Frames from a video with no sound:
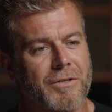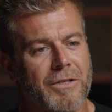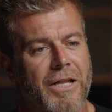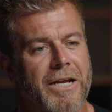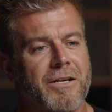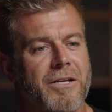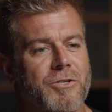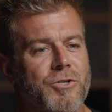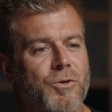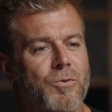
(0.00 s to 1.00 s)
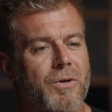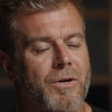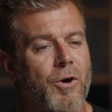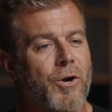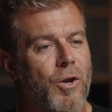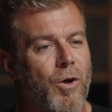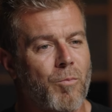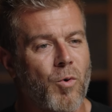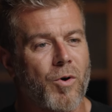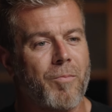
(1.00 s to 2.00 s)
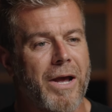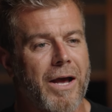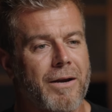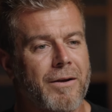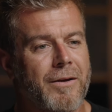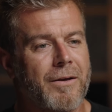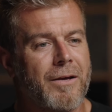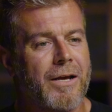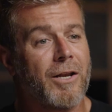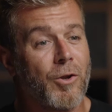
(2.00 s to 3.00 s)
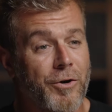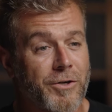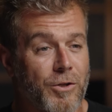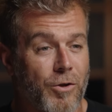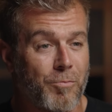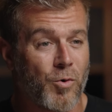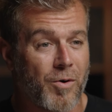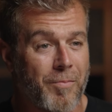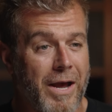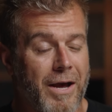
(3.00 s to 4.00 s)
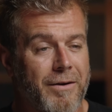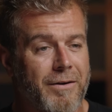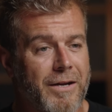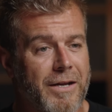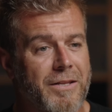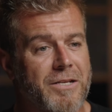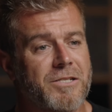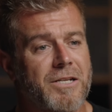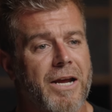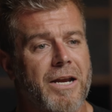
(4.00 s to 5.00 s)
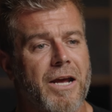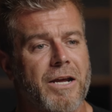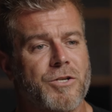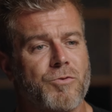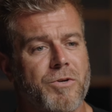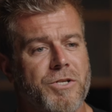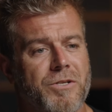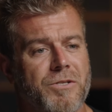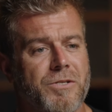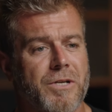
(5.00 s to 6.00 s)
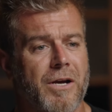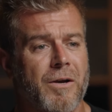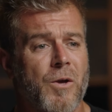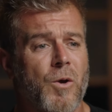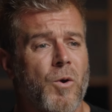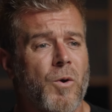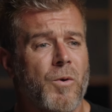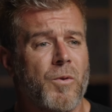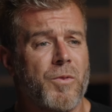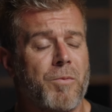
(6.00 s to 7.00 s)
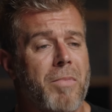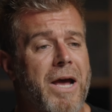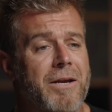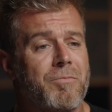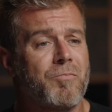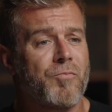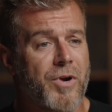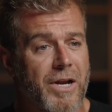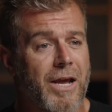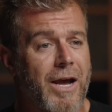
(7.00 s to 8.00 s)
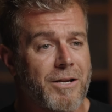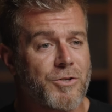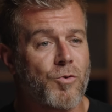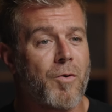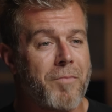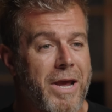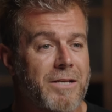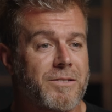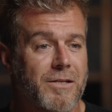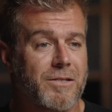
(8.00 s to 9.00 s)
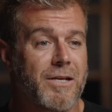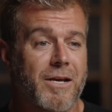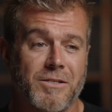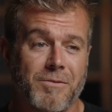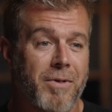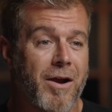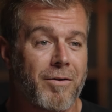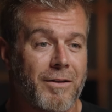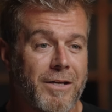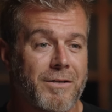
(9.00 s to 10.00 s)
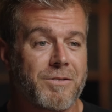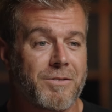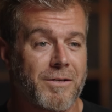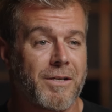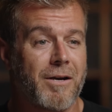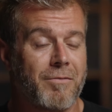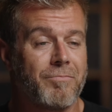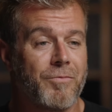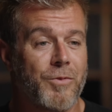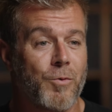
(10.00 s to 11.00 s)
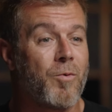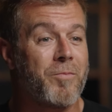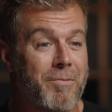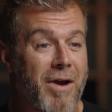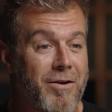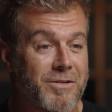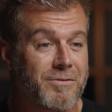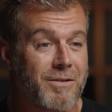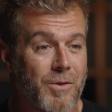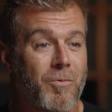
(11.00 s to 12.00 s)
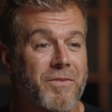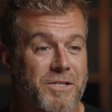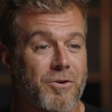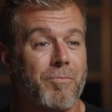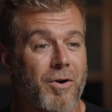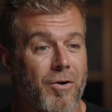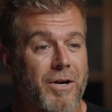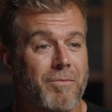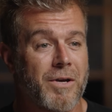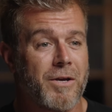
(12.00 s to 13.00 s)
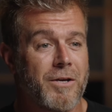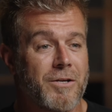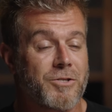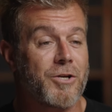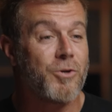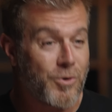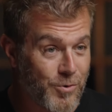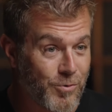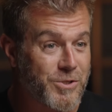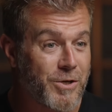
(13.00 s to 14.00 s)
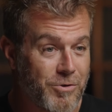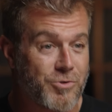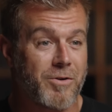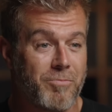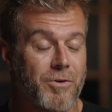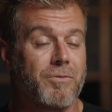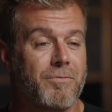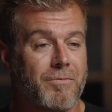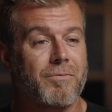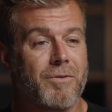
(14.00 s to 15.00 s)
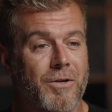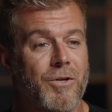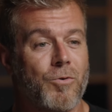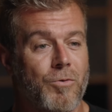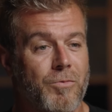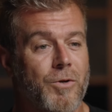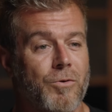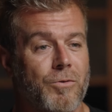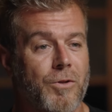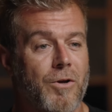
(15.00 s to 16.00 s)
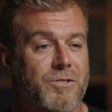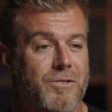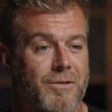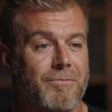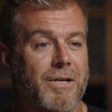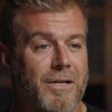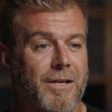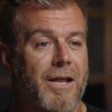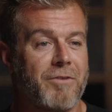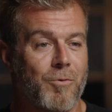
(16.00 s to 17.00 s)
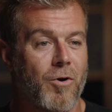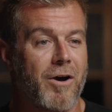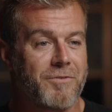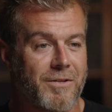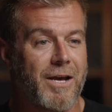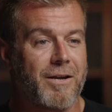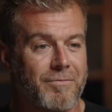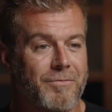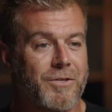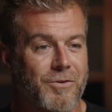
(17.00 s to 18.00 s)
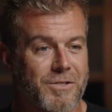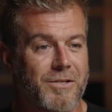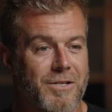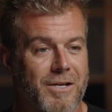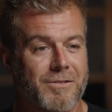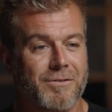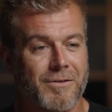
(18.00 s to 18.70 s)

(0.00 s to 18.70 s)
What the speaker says: leaned into and heard a lot more about and learned a lot more about in this day and age, which is the main predicator to a man's success apparently is the woman he marries and the one that he's got behind him. So you could also attribute your lost and loving wife to that, your success.